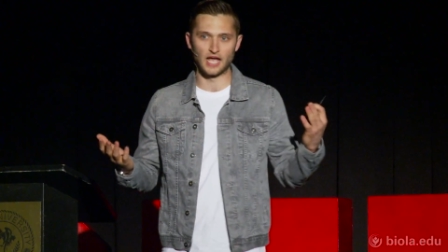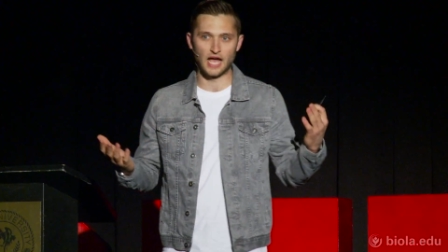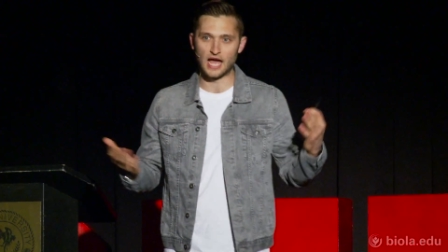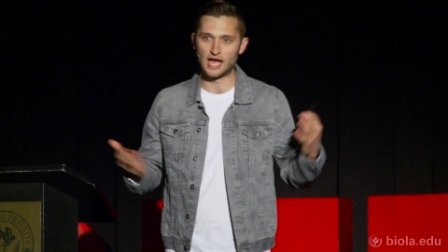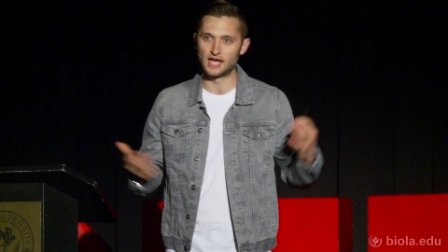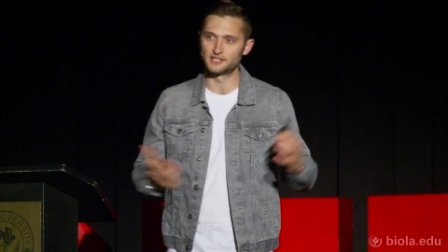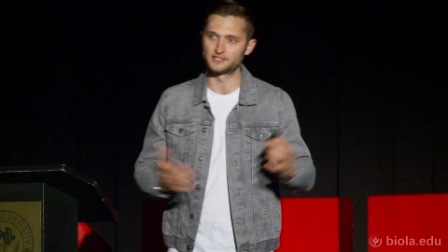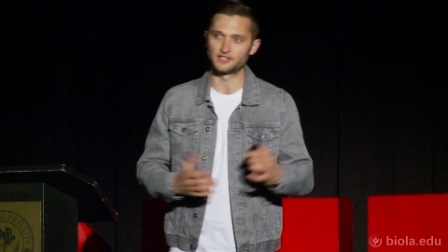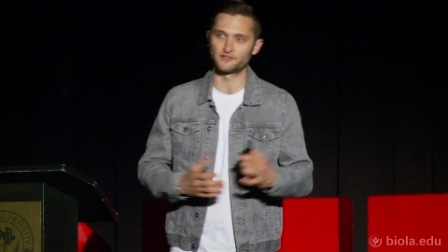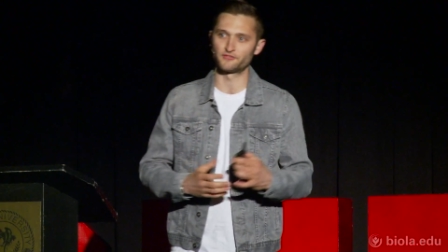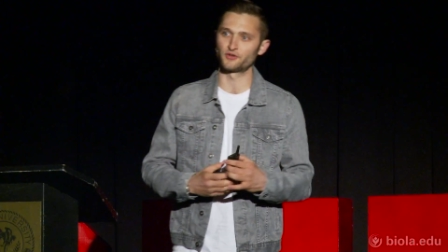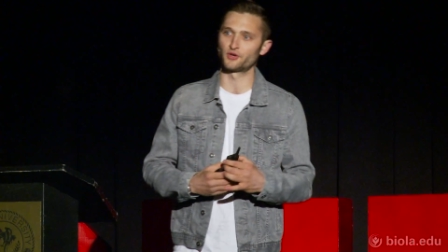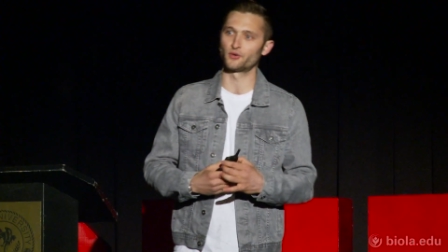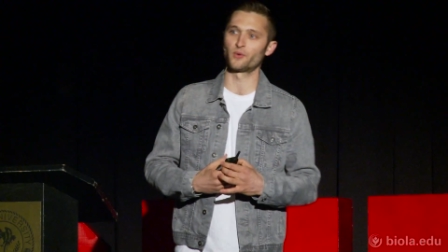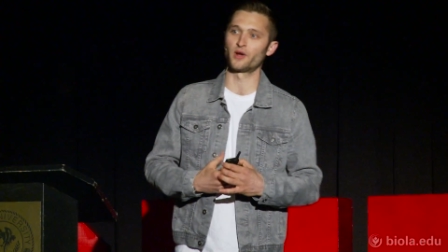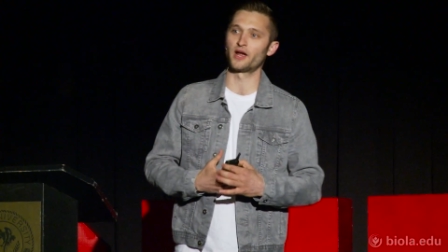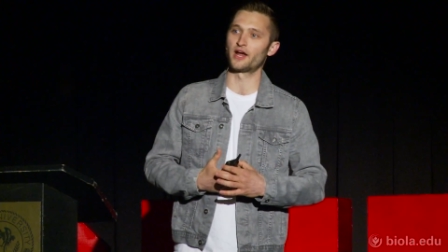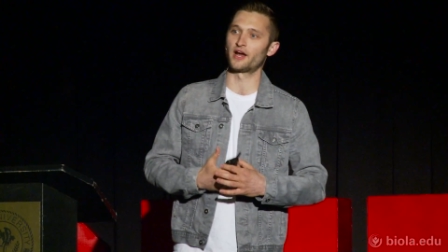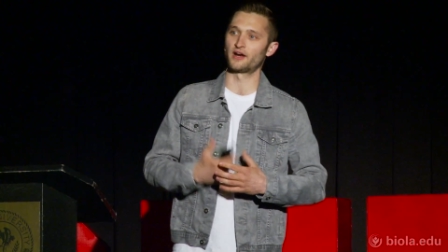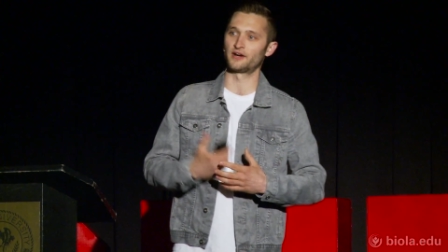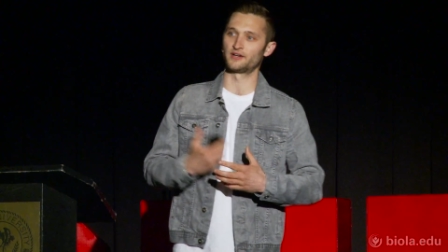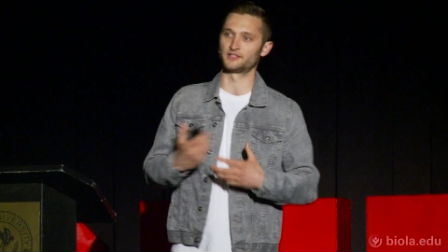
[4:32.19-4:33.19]
eyes
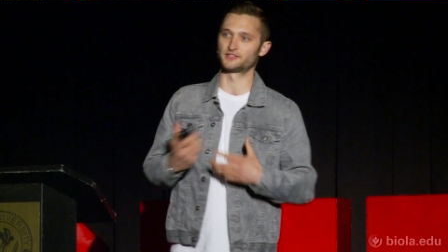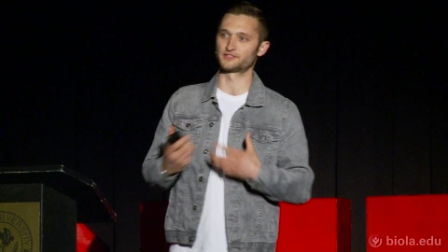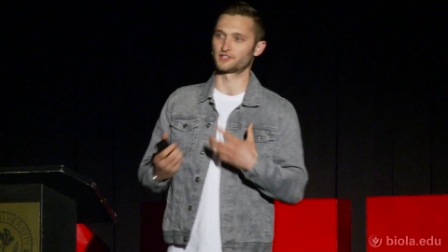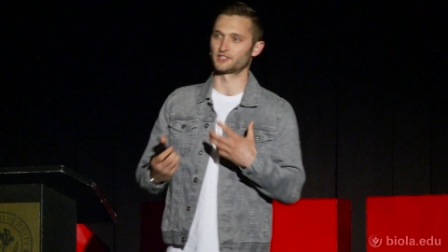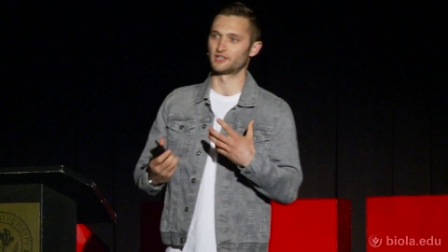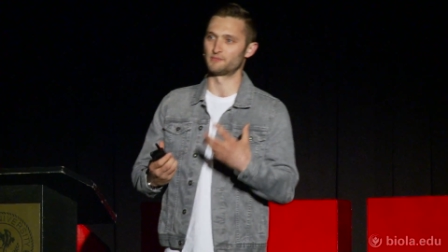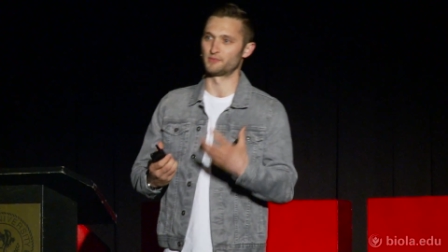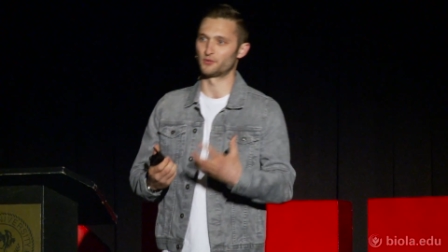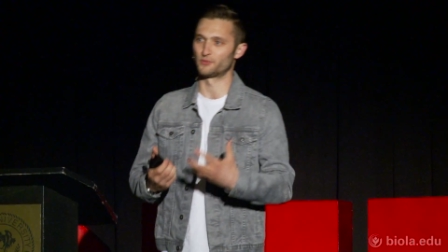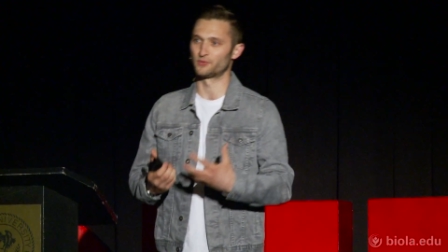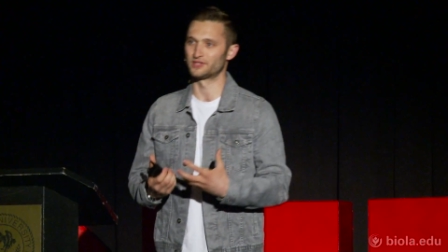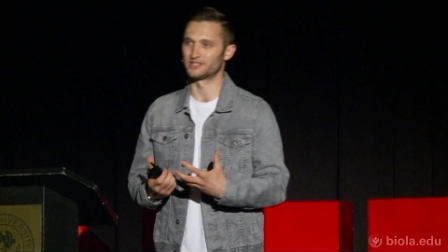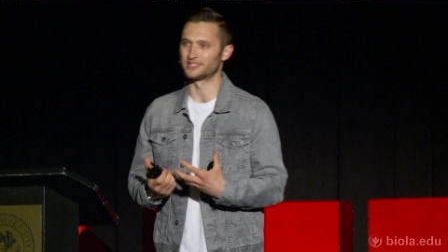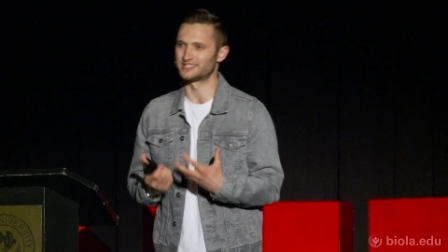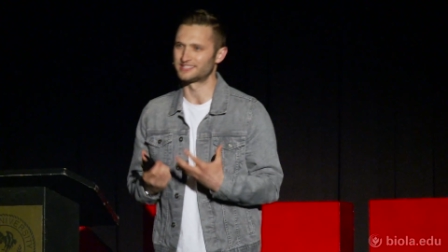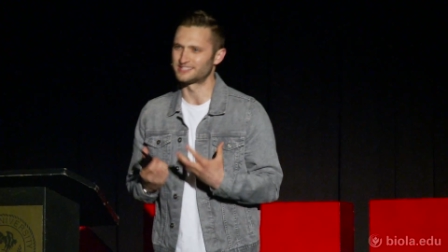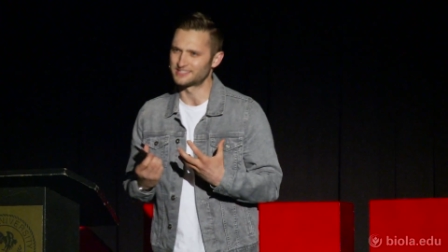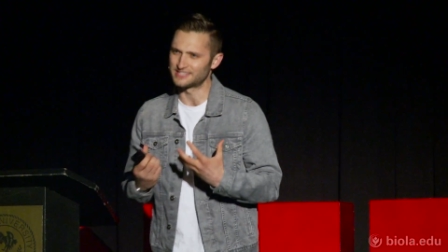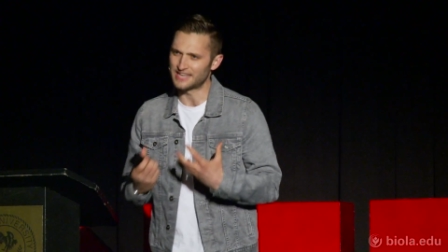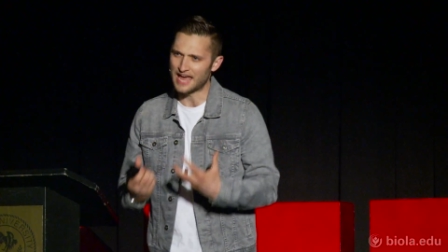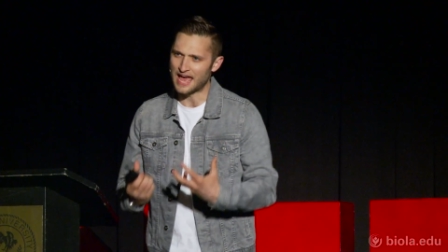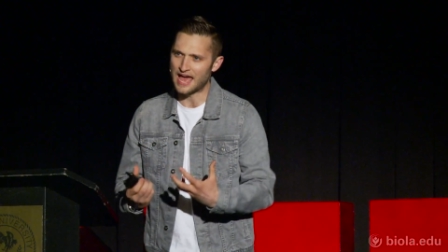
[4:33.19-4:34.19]
everywhere, and it's going to be really
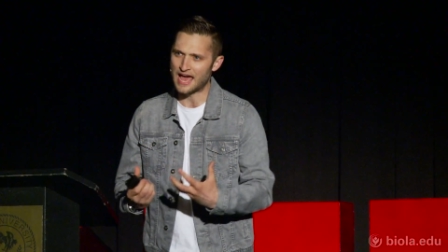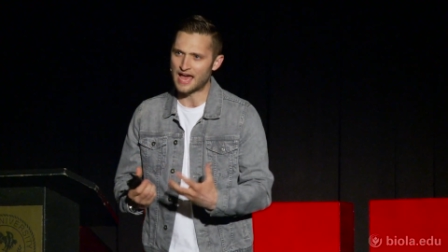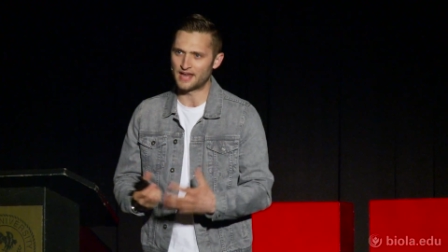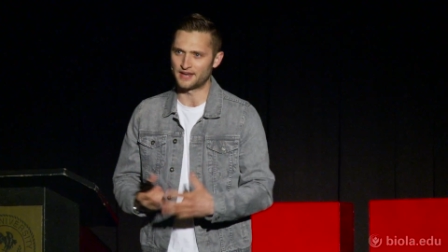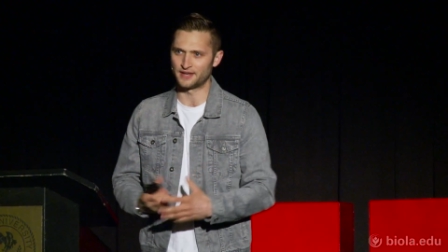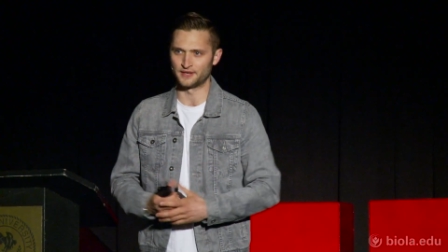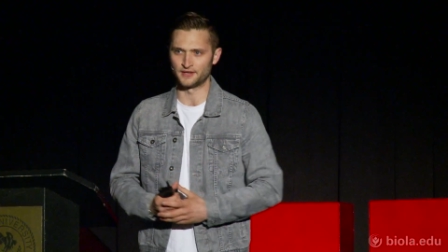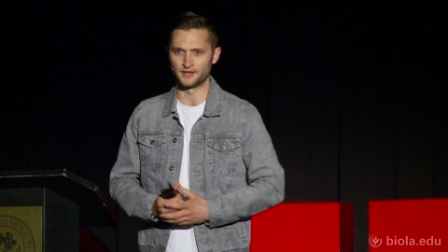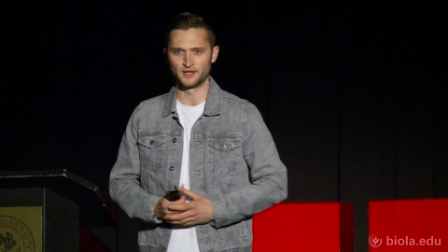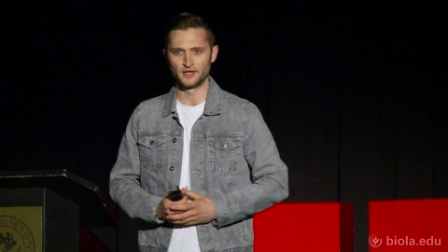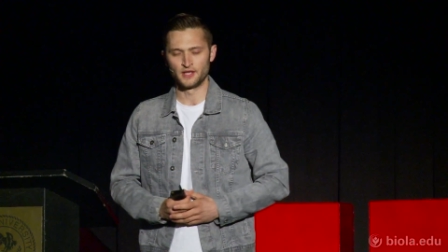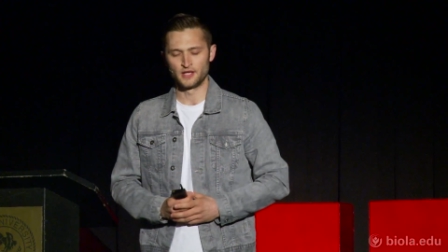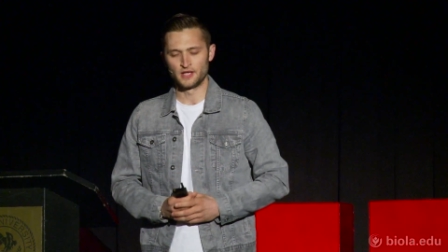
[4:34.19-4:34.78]
sad? And